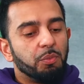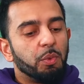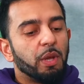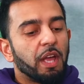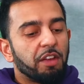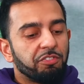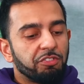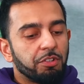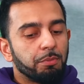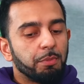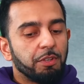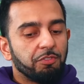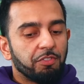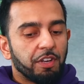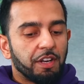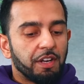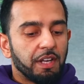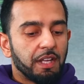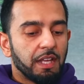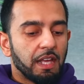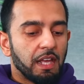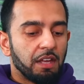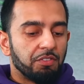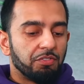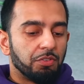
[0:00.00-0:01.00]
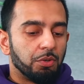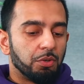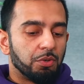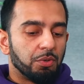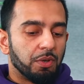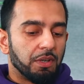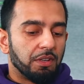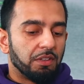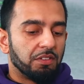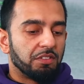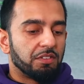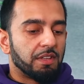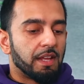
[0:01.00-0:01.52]
We have to be very careful to
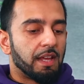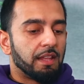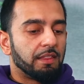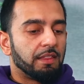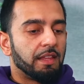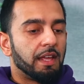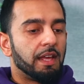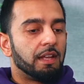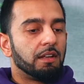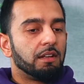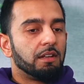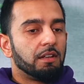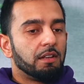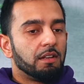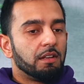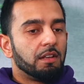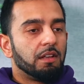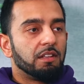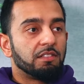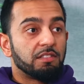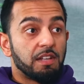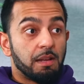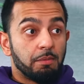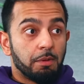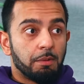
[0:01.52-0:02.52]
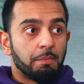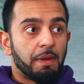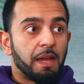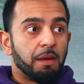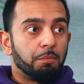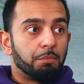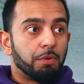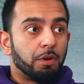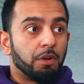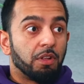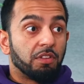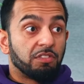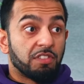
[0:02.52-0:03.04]
understand that Islamic
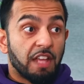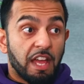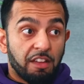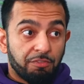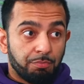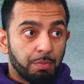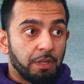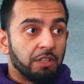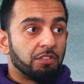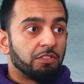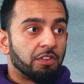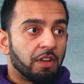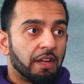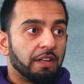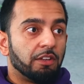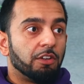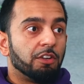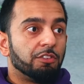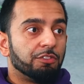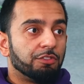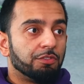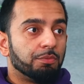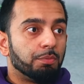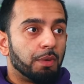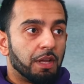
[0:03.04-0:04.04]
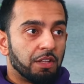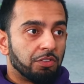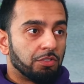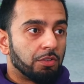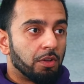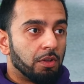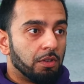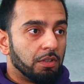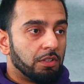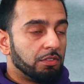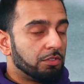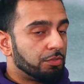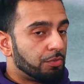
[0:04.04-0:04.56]
bank products have been signed off by
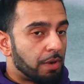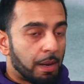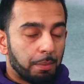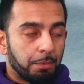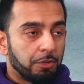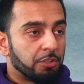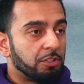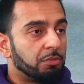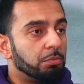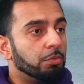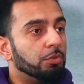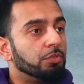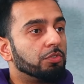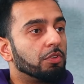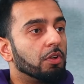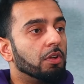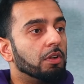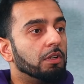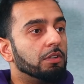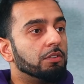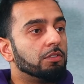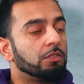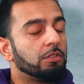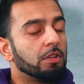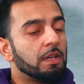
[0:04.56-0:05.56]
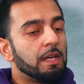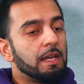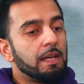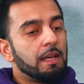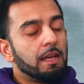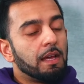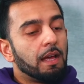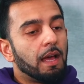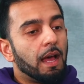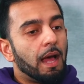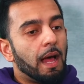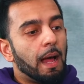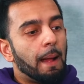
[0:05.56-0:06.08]
scholars, reputable scholars,
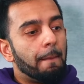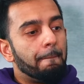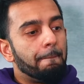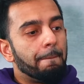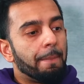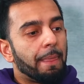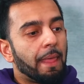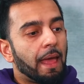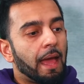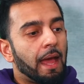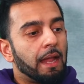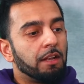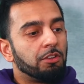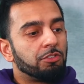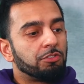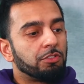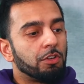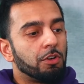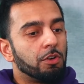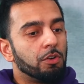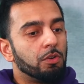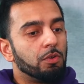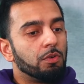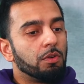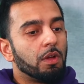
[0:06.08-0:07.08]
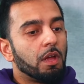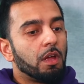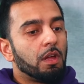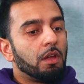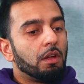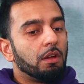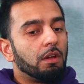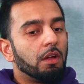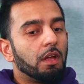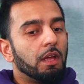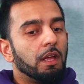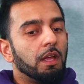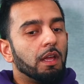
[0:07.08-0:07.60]
um, and so
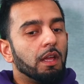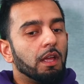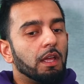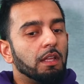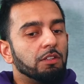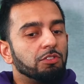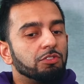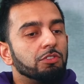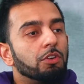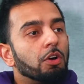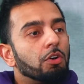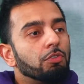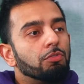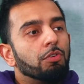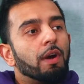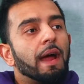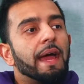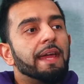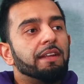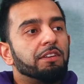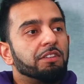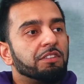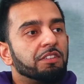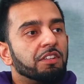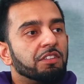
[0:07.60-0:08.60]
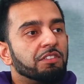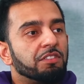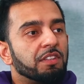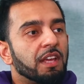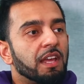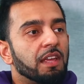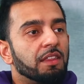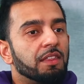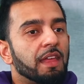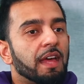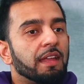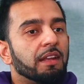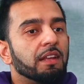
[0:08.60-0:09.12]
uh, it's not right to
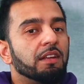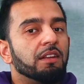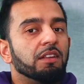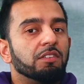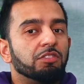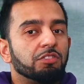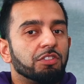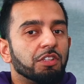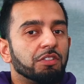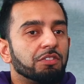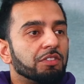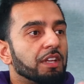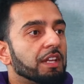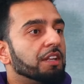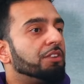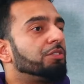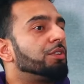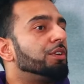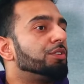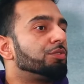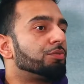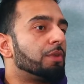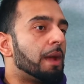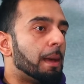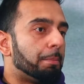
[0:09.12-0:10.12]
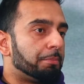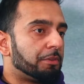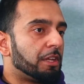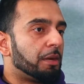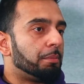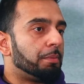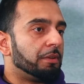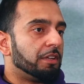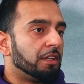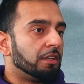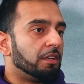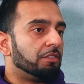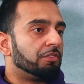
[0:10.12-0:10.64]
say that it is just interest wrapped
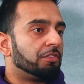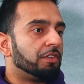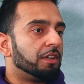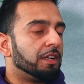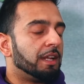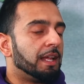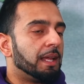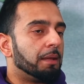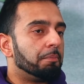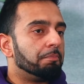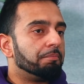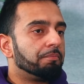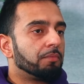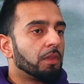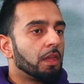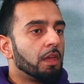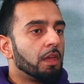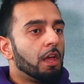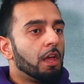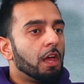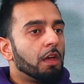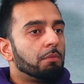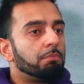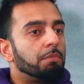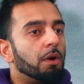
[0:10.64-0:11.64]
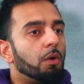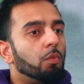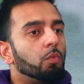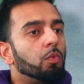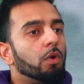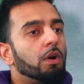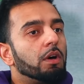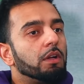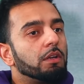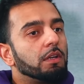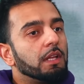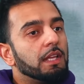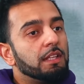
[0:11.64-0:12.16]
up in a different name. But
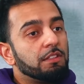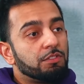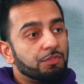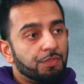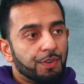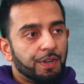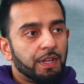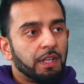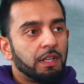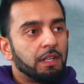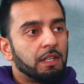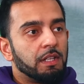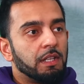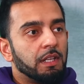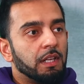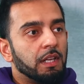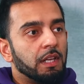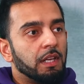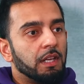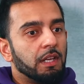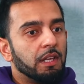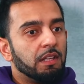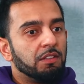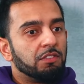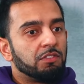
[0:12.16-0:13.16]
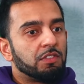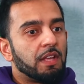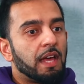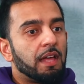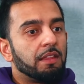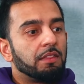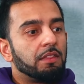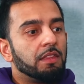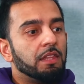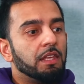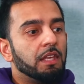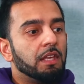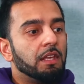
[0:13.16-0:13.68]
what is very clear is
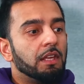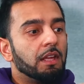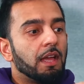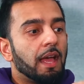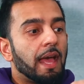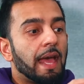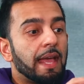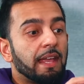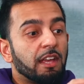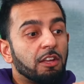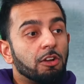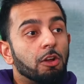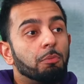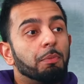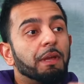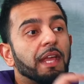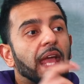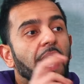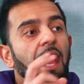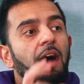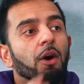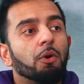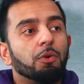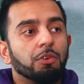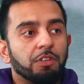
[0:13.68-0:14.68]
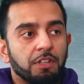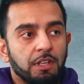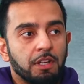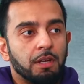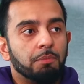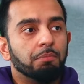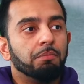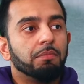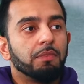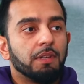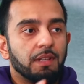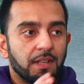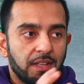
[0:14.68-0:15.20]
that the economic
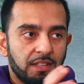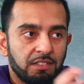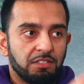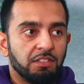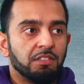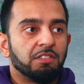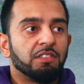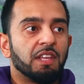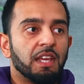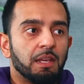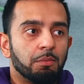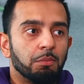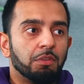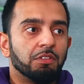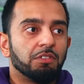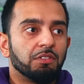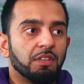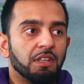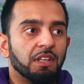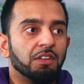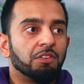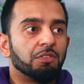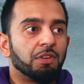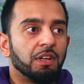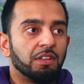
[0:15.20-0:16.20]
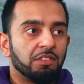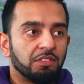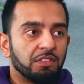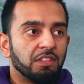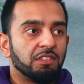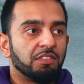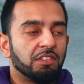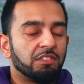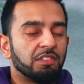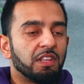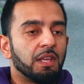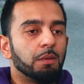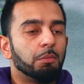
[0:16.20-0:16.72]
outcome is the same as interest, yes.
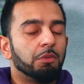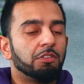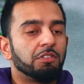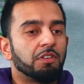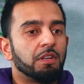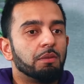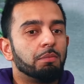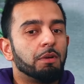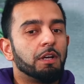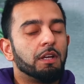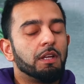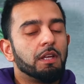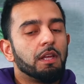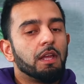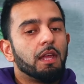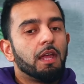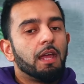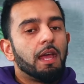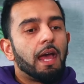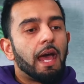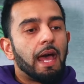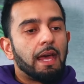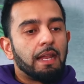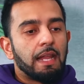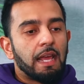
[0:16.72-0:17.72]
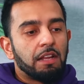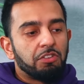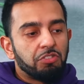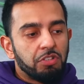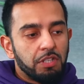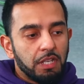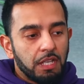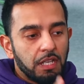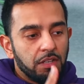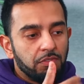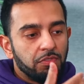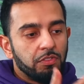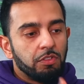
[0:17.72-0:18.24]
is the same as riba. And
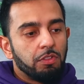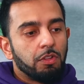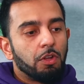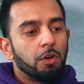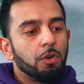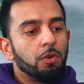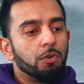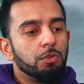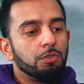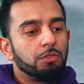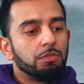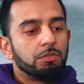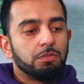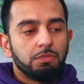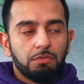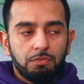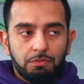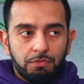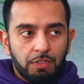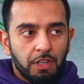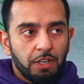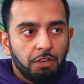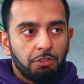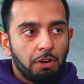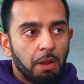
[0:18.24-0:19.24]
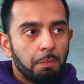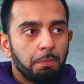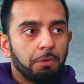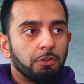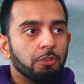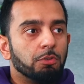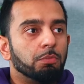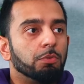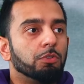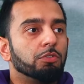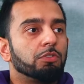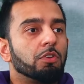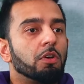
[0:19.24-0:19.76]
actually, even those very
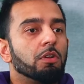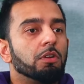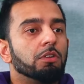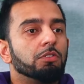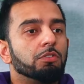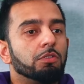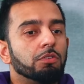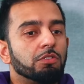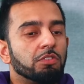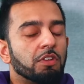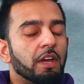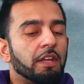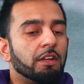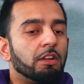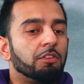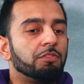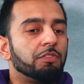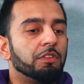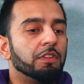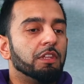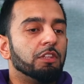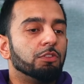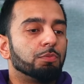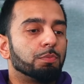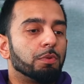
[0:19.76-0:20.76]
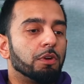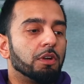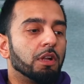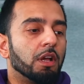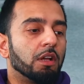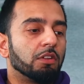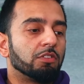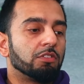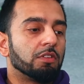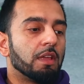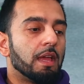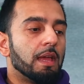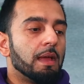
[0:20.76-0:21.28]
reputable scholars who sign off on these
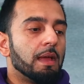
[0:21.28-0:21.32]
products,